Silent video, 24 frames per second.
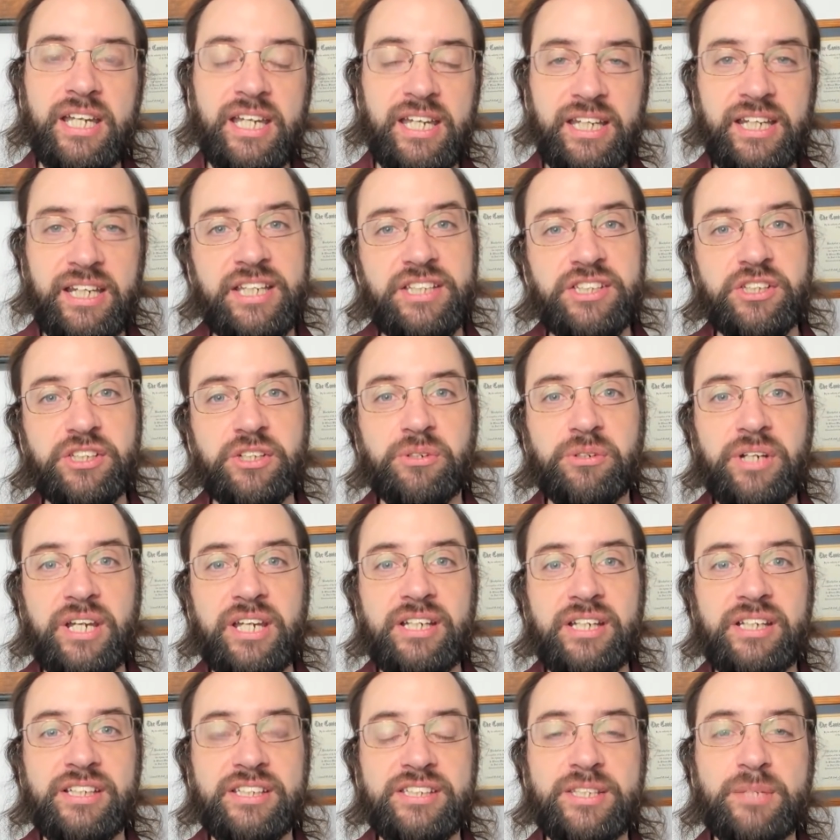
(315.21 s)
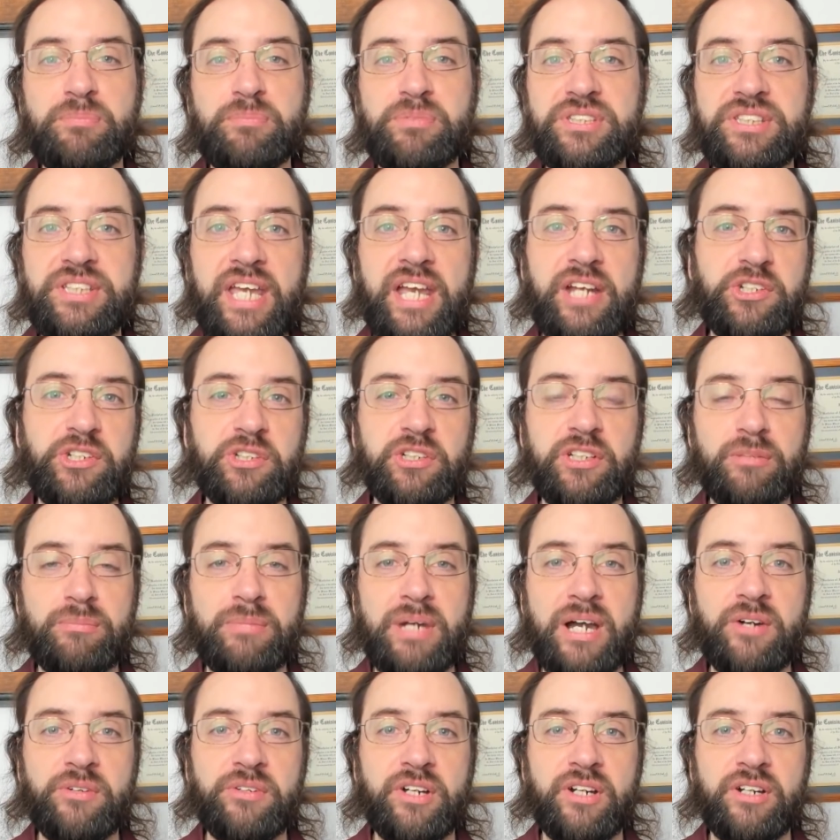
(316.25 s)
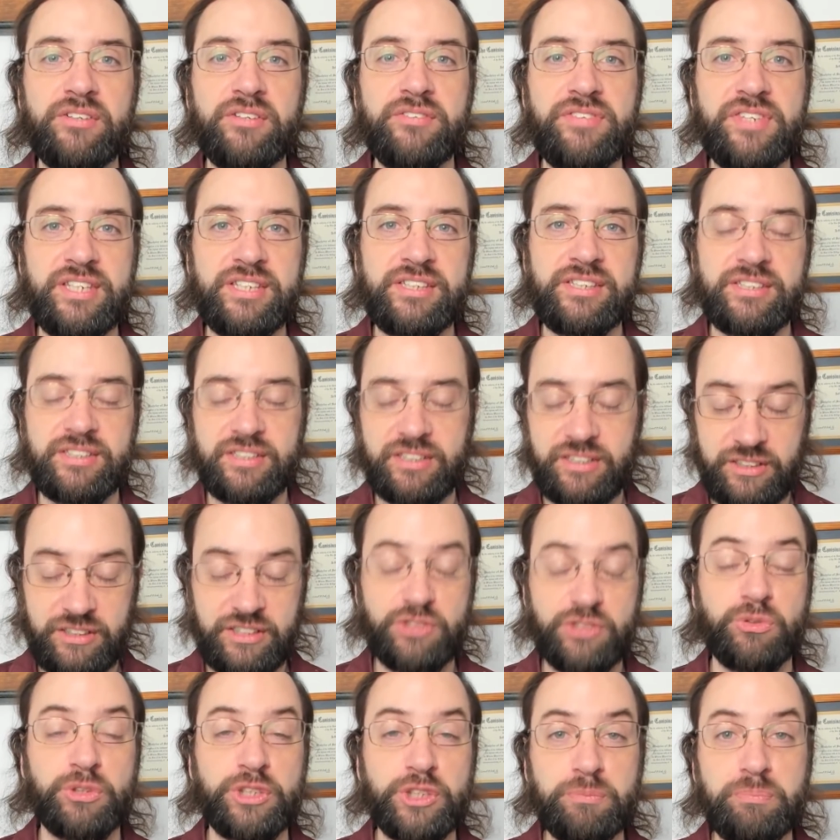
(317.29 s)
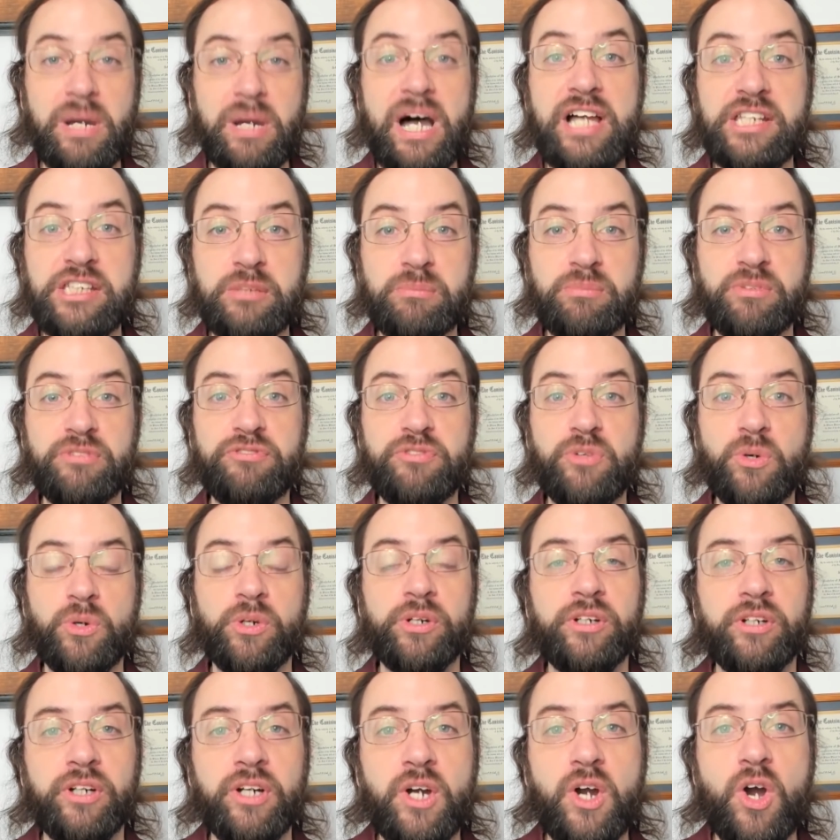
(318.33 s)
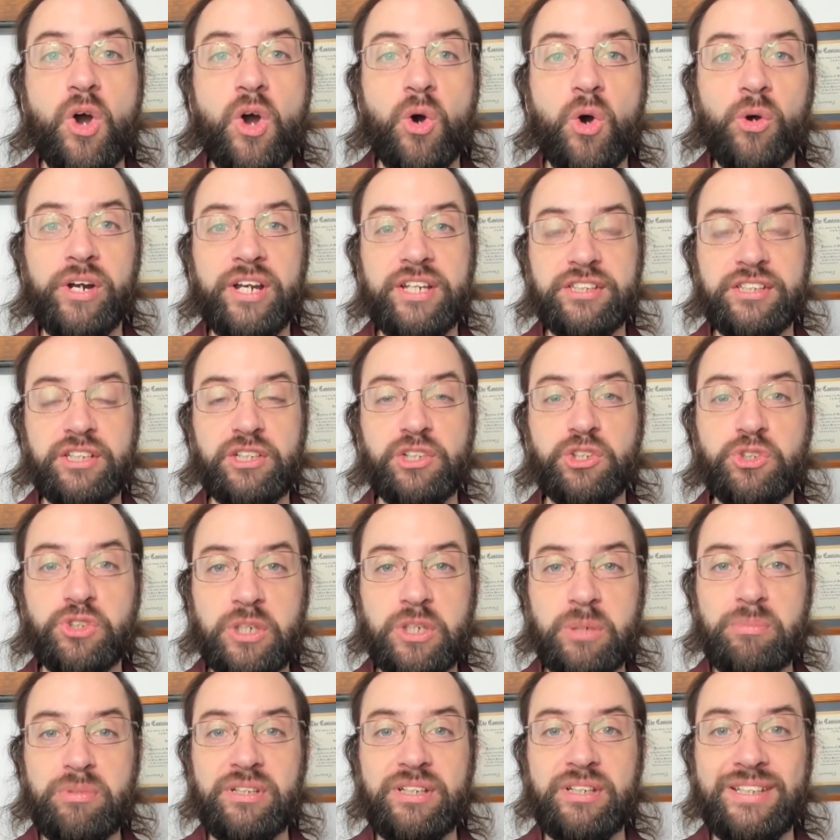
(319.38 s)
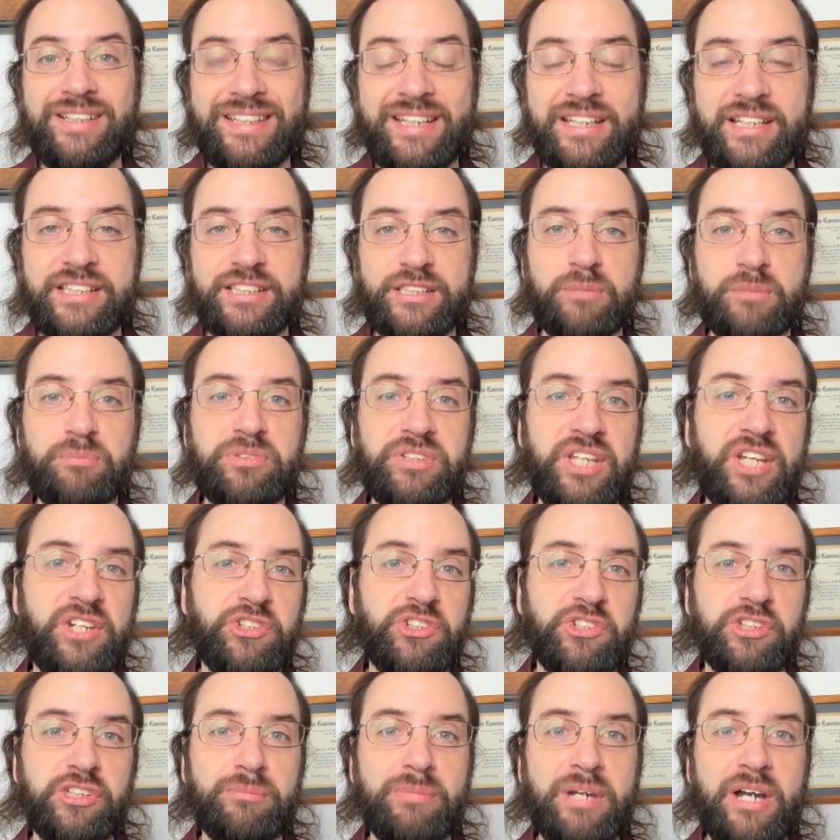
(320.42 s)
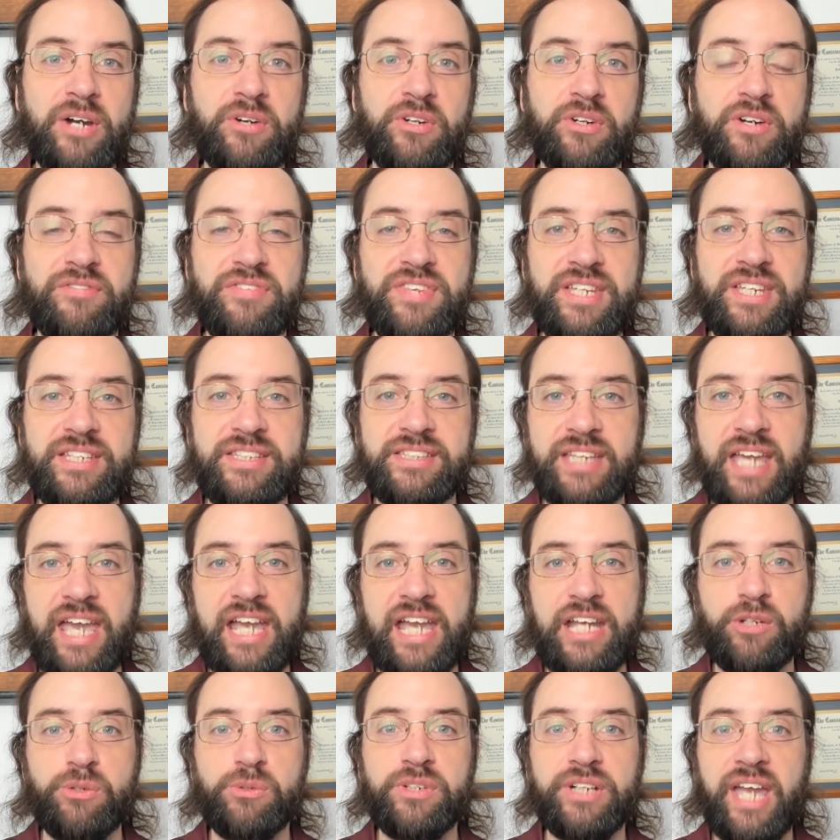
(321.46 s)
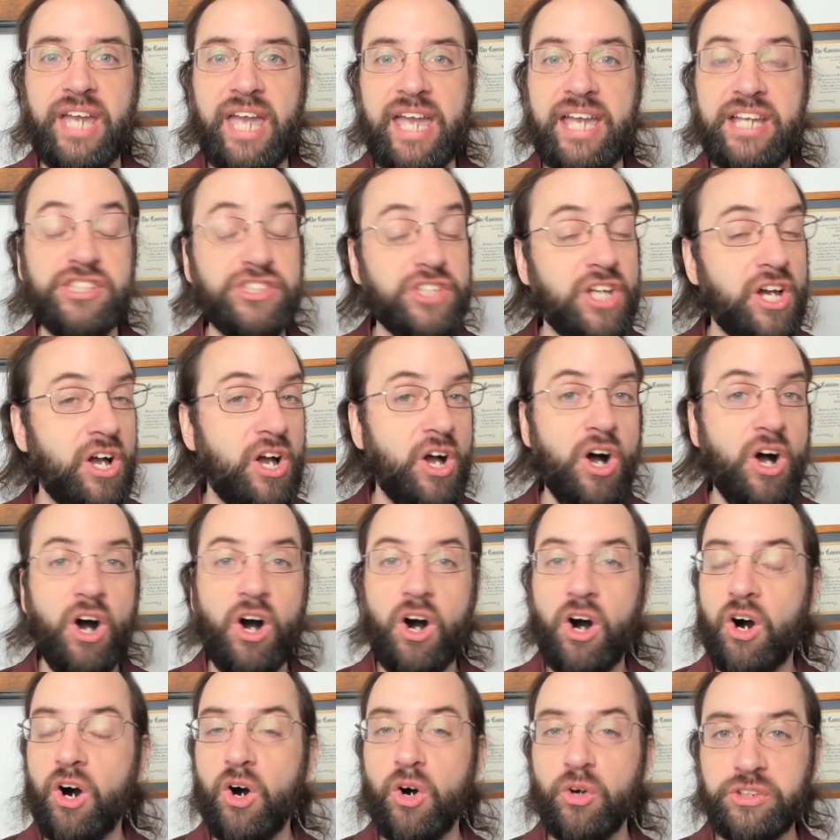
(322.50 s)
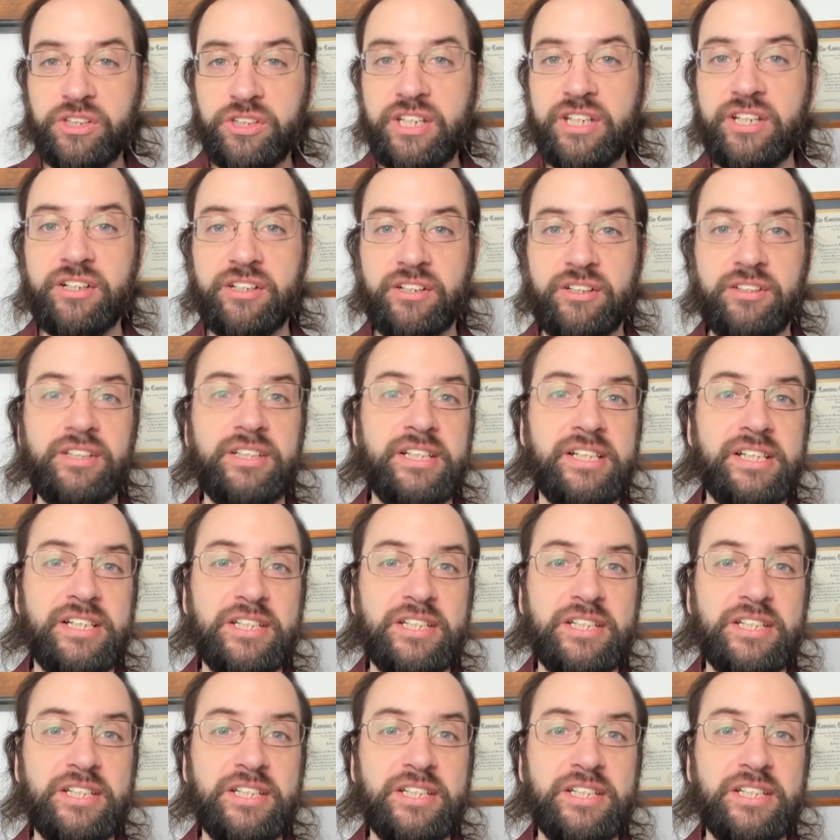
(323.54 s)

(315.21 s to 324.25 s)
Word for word: it has created a substantial amount of this. It's responsible for or has contributed a substantial amount of these annual gains all year.